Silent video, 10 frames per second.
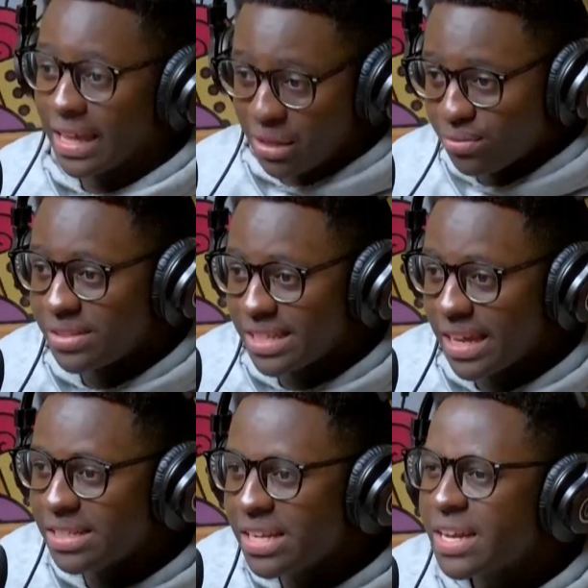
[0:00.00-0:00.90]
like you've
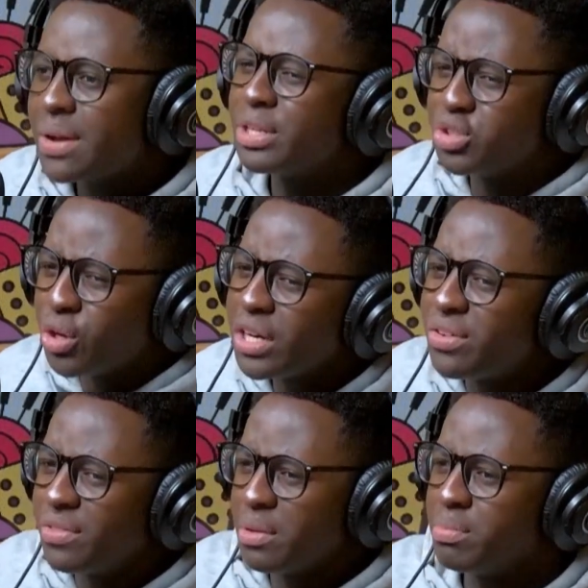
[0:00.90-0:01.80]
said,
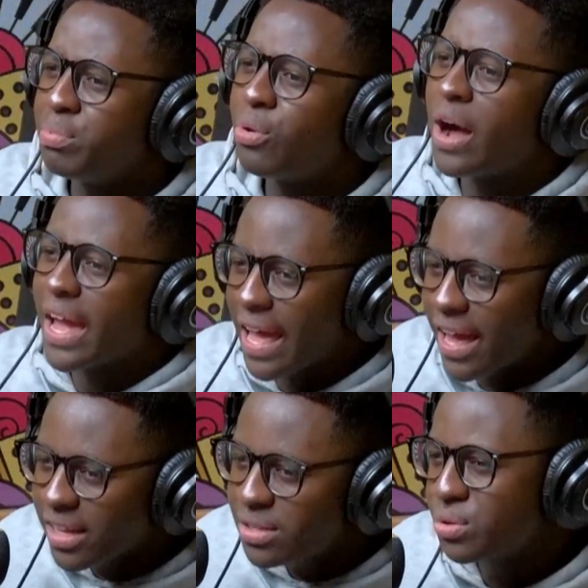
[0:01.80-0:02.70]
majority of the people are
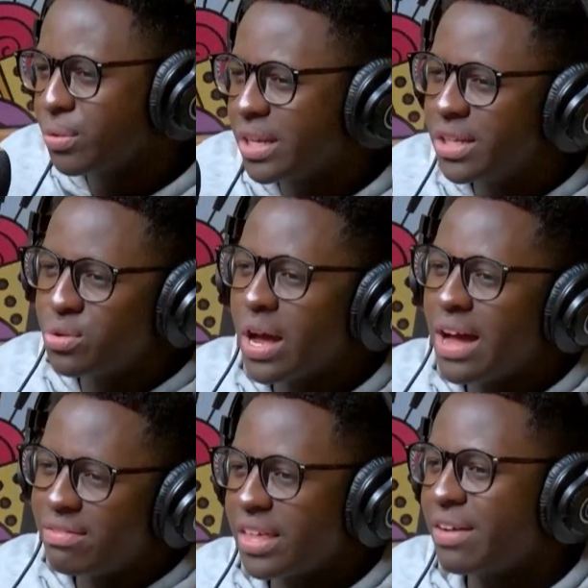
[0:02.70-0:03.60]
young, so we need to
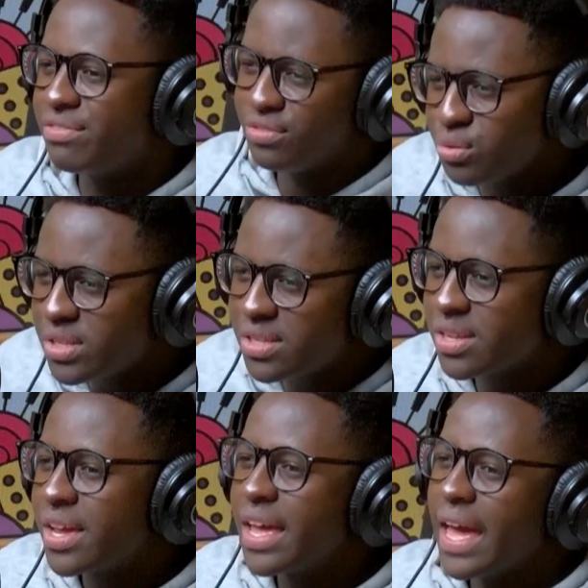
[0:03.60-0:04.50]
have their
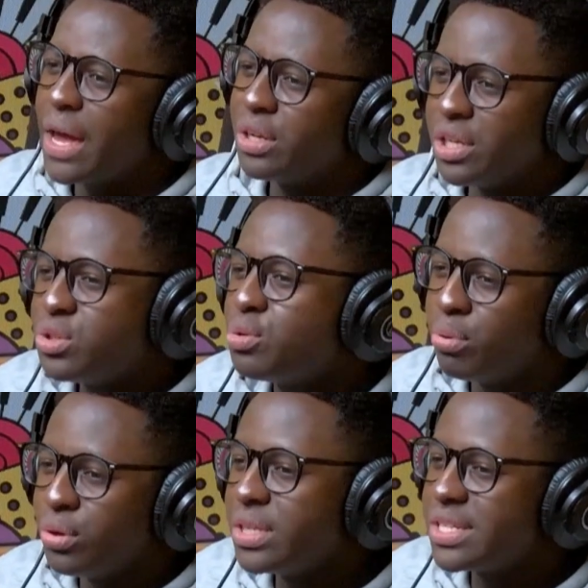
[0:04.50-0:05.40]
views and we need to
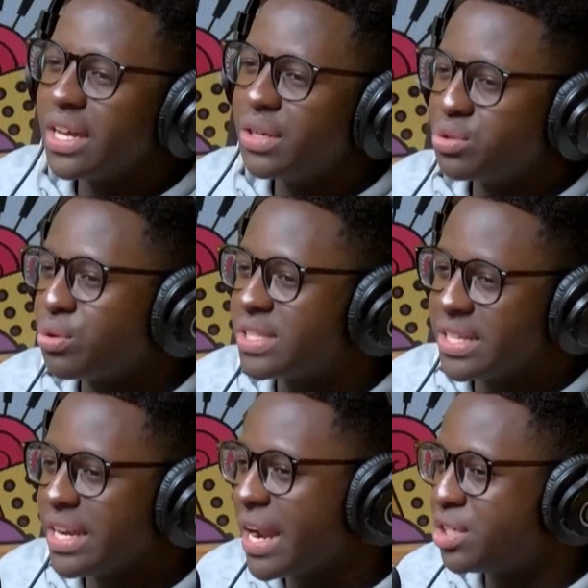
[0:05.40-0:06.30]
put into
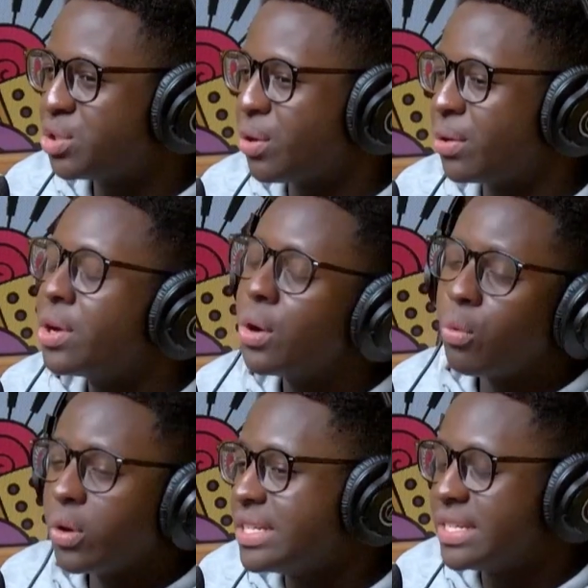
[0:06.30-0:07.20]
consideration
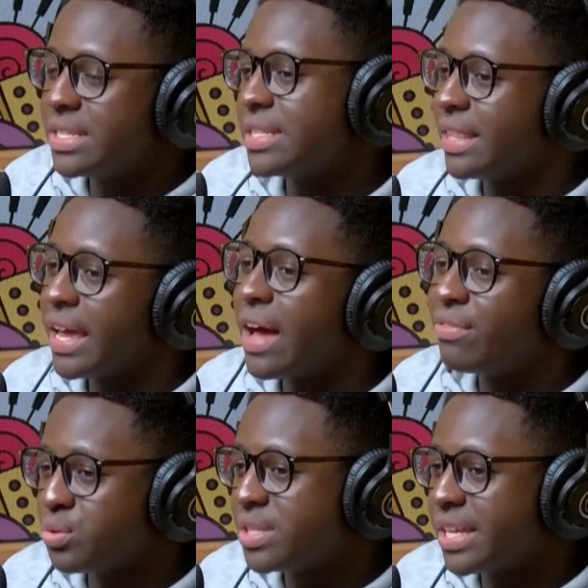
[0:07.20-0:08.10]
what it is that they
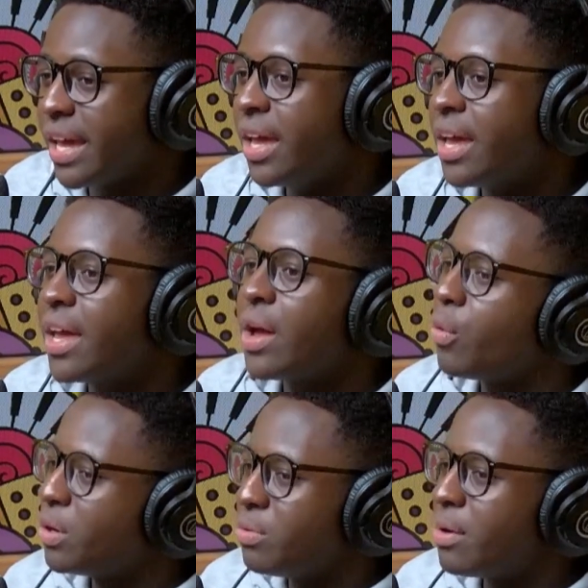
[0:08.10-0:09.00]
have to say
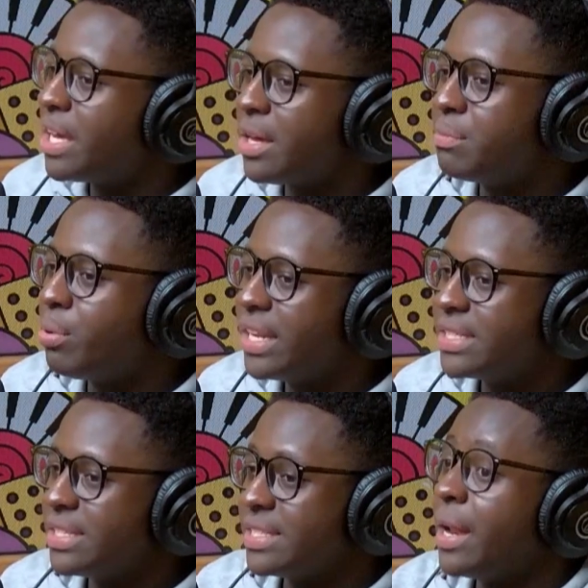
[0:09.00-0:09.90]
when we are making
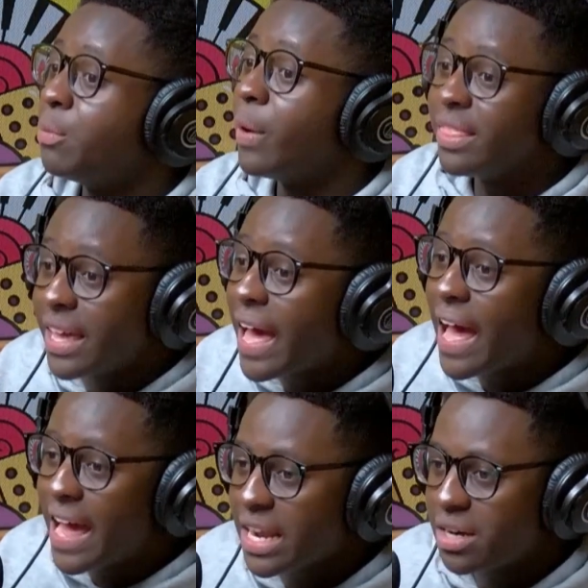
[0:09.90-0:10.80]
policies. And when they
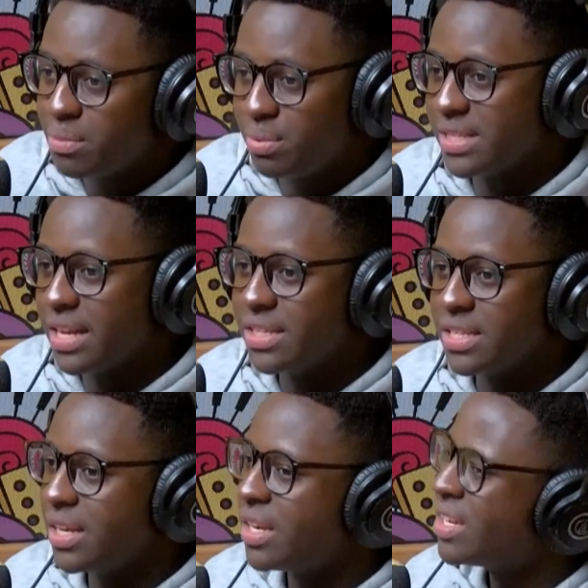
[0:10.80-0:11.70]
are
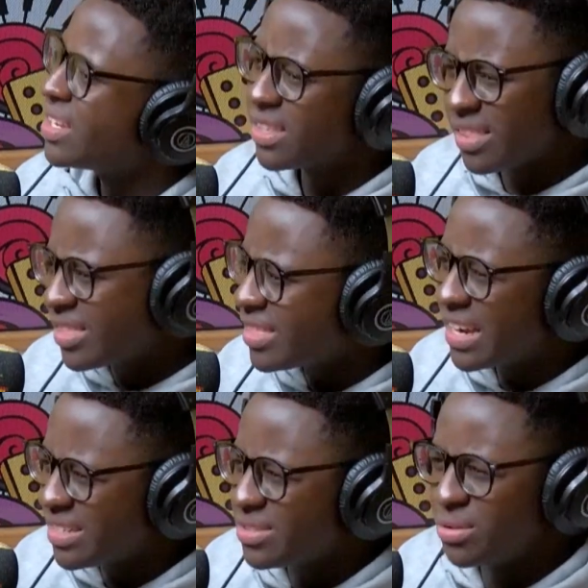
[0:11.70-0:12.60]
underrepresented, mm-hmm,
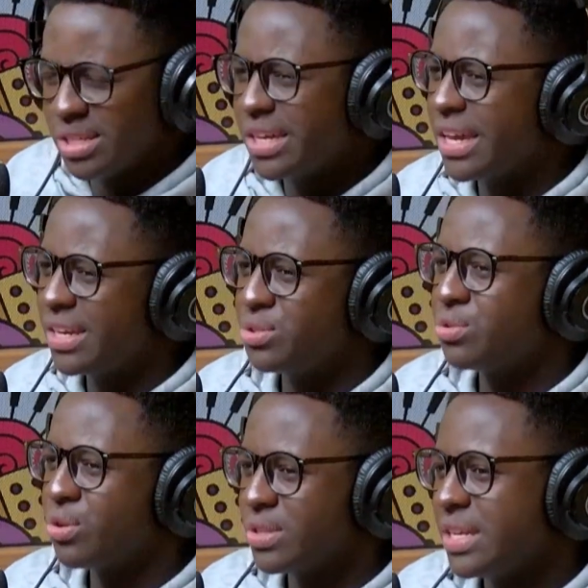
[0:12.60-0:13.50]
that is not taken
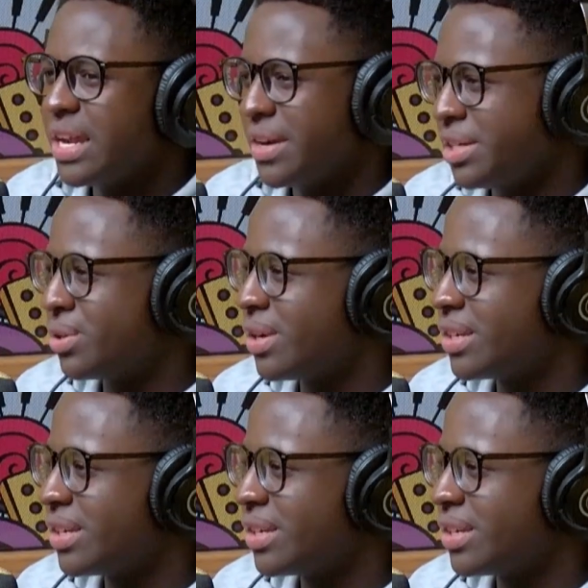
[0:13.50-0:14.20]
into consideration.